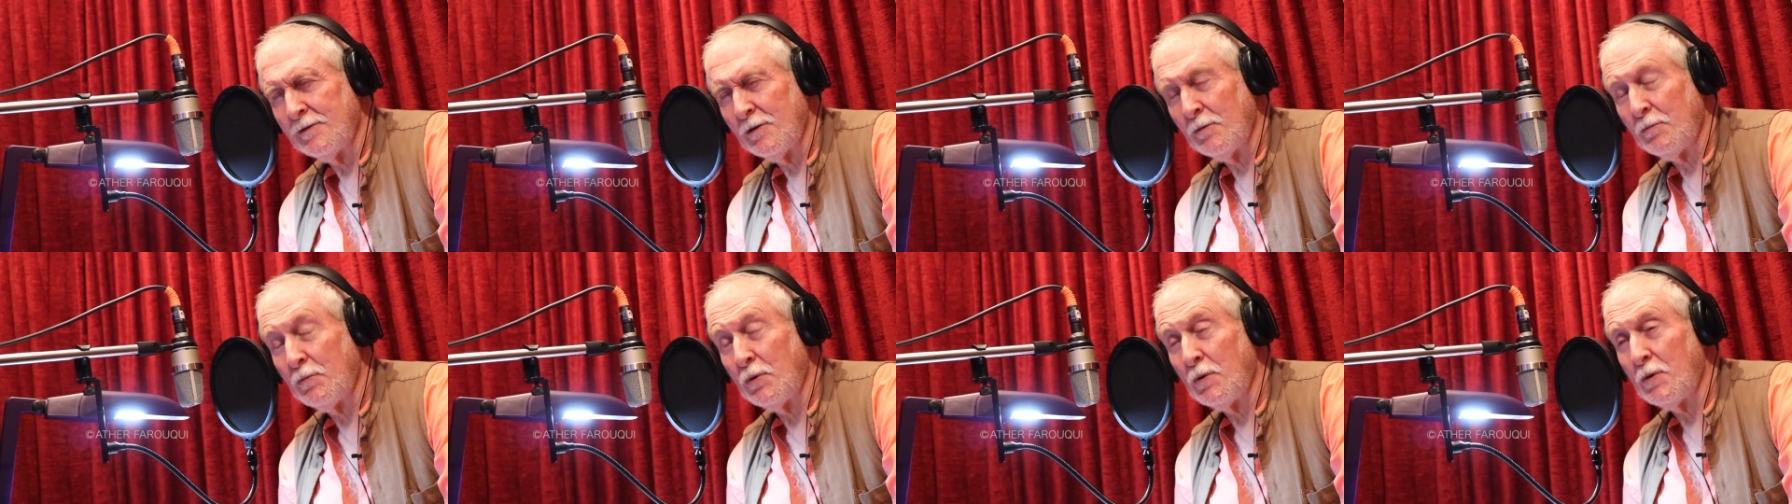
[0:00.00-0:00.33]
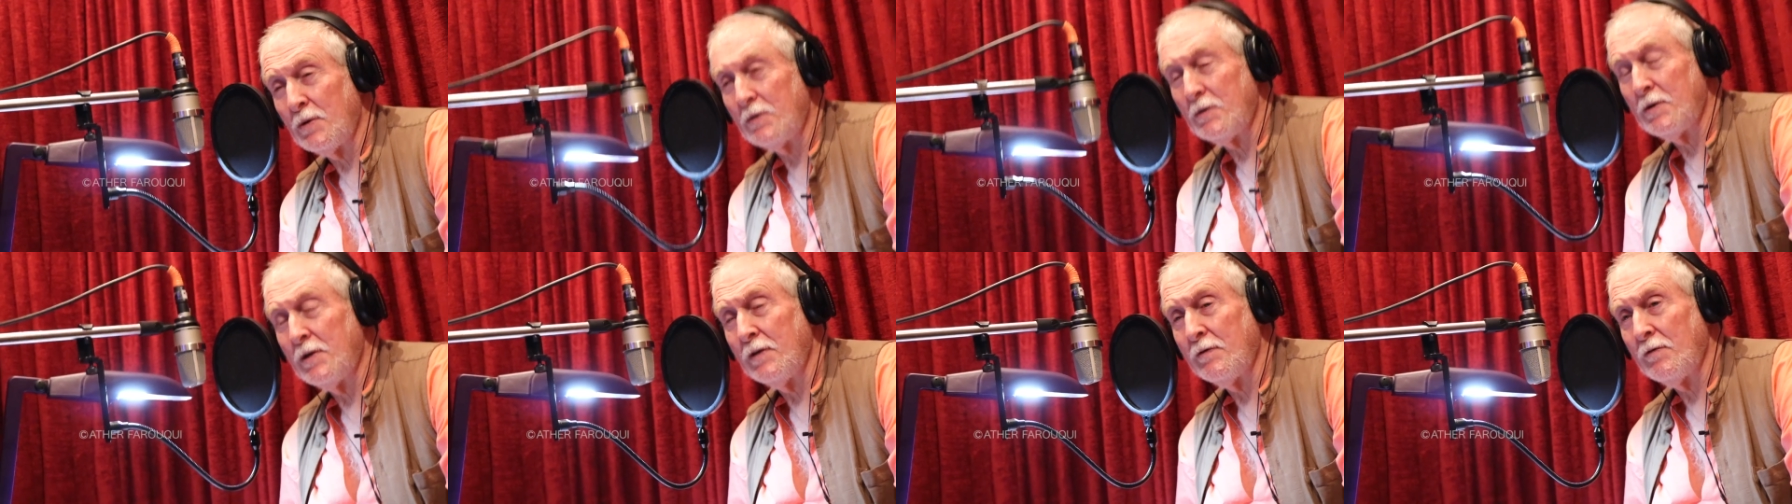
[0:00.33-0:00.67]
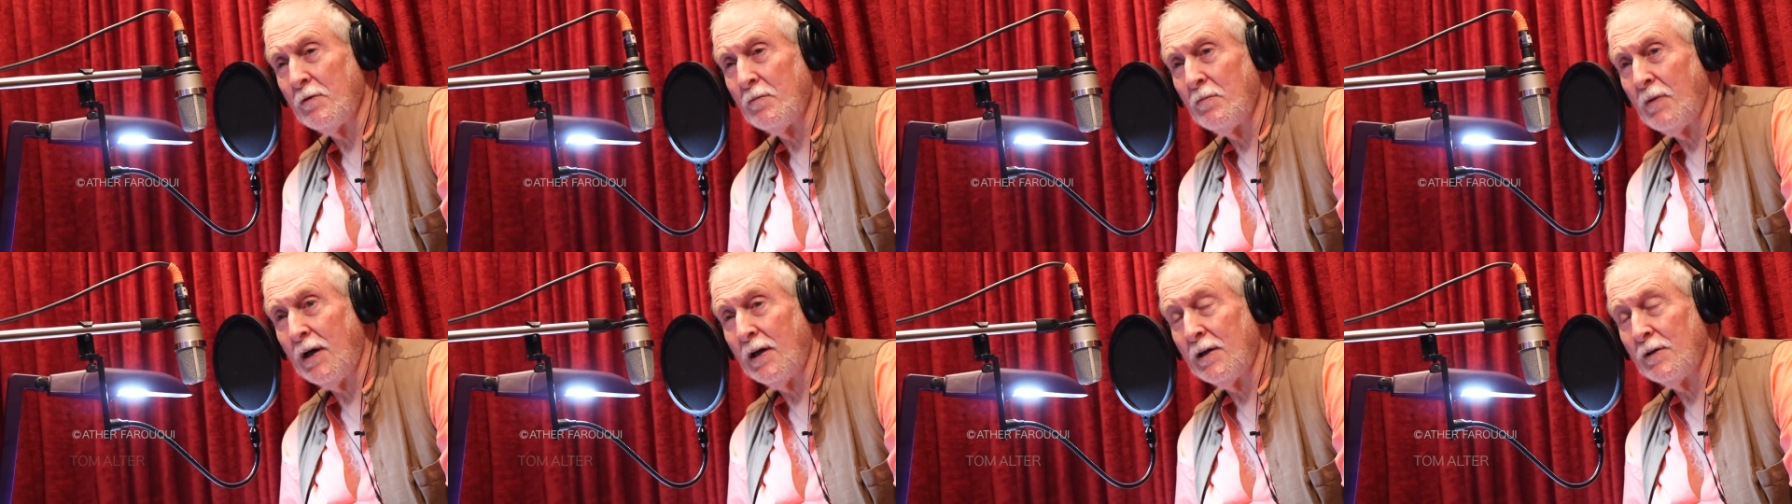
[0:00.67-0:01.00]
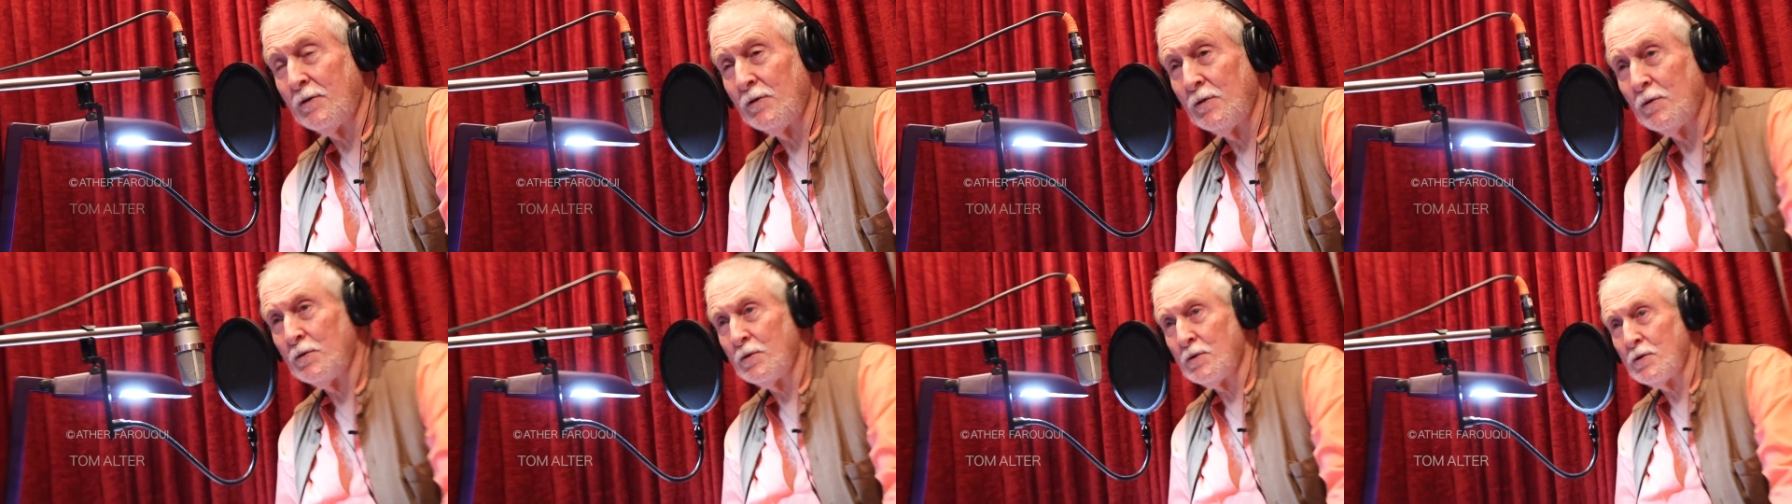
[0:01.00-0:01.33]
the poetry of a
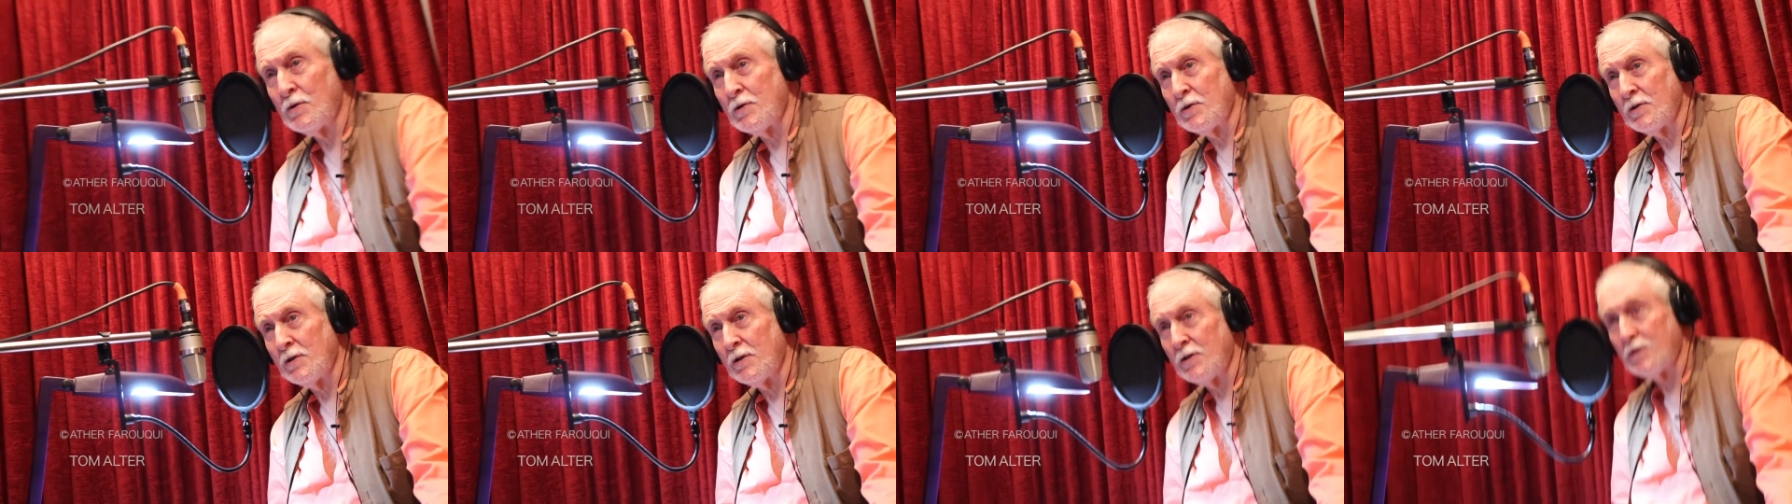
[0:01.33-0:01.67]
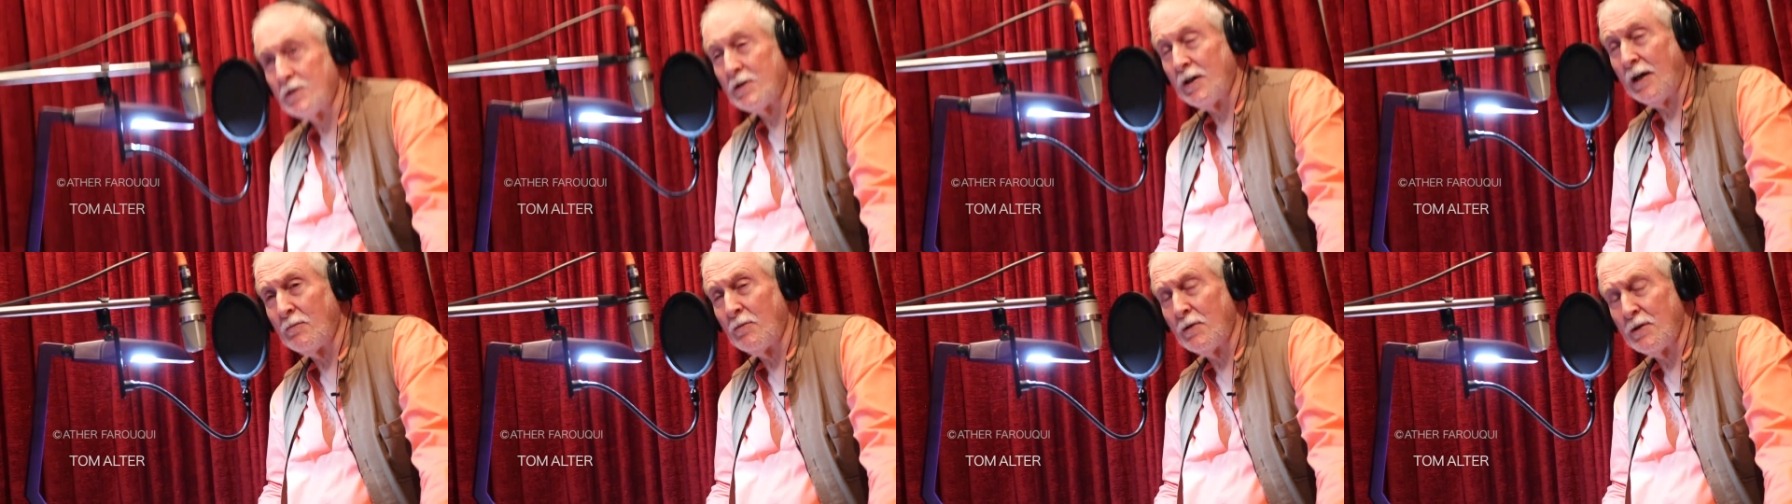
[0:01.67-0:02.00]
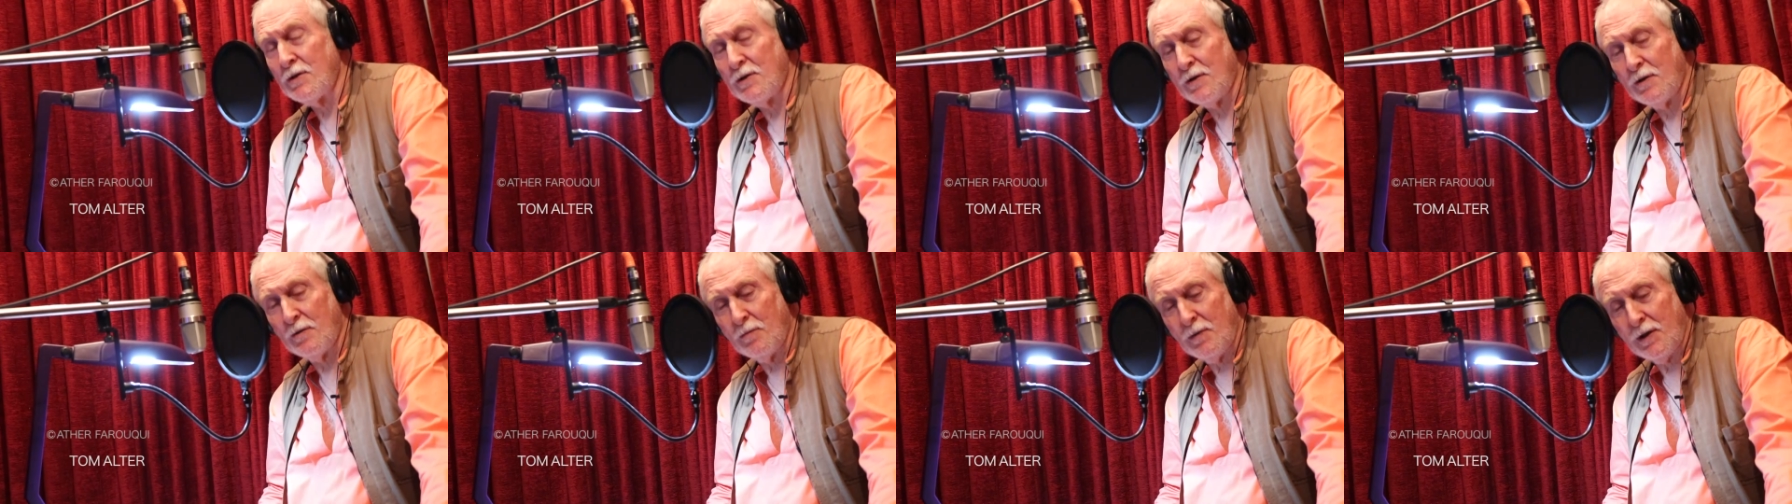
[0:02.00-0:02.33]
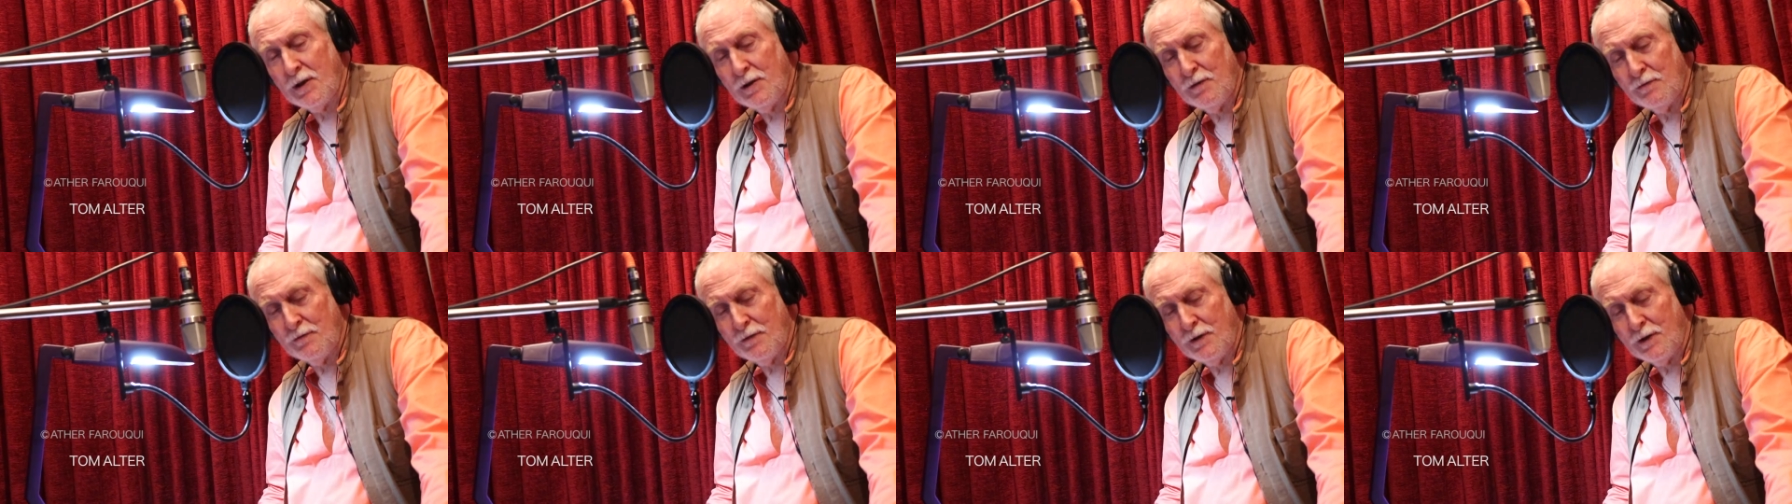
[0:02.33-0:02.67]
man who's established in
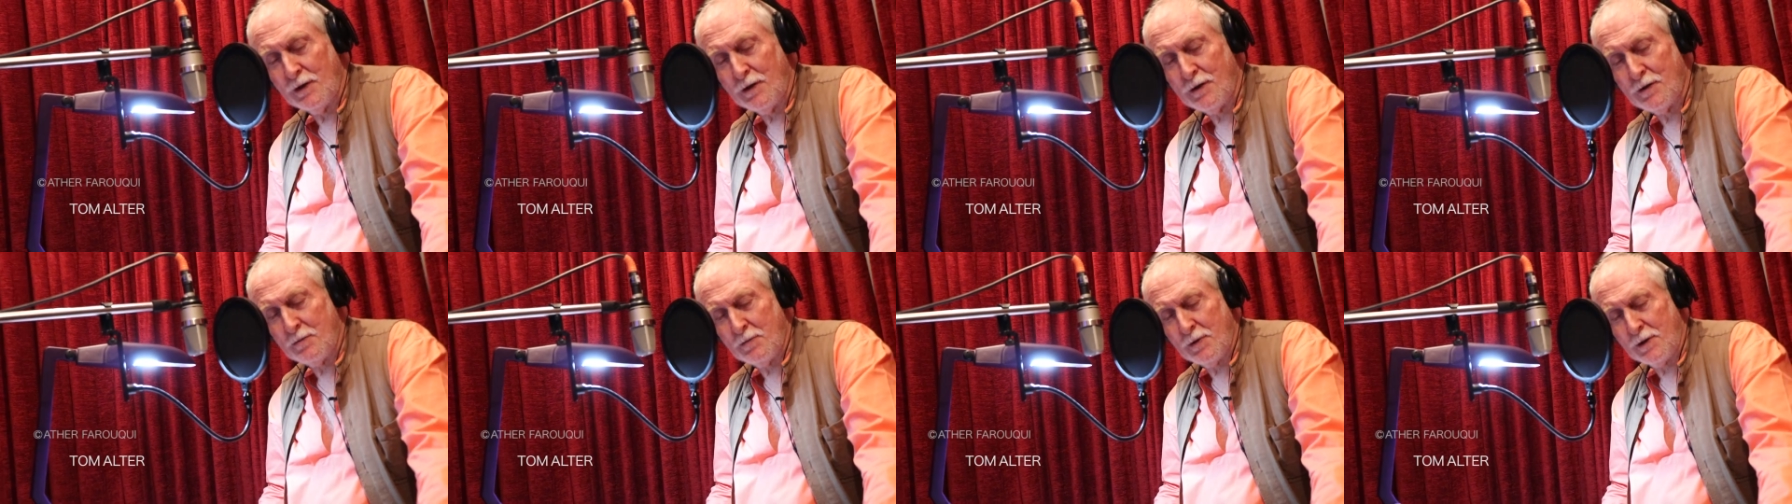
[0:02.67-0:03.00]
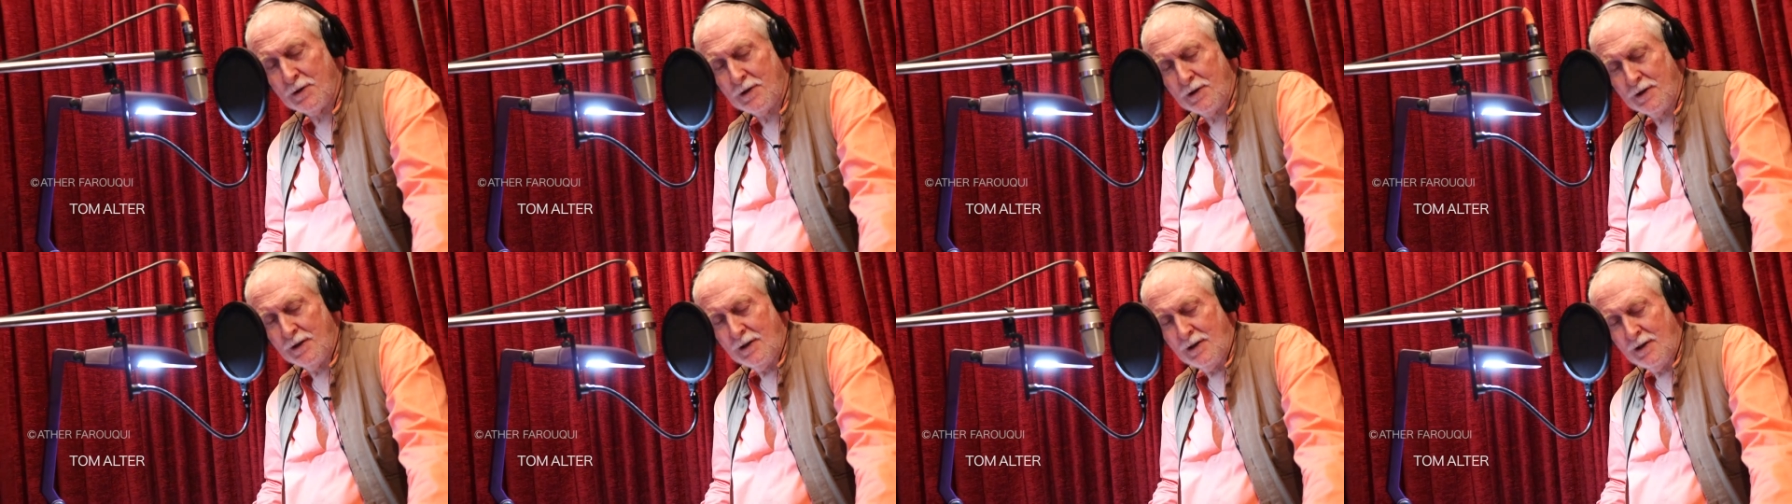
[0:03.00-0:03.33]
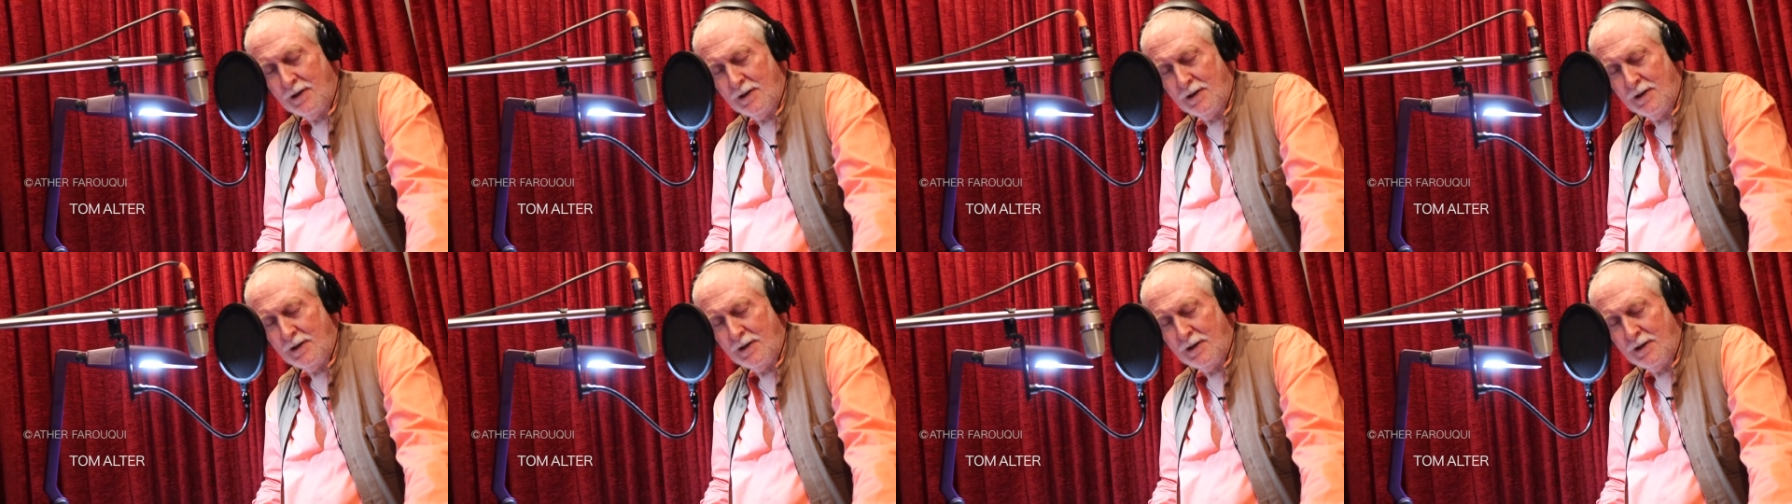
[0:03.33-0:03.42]
many fields but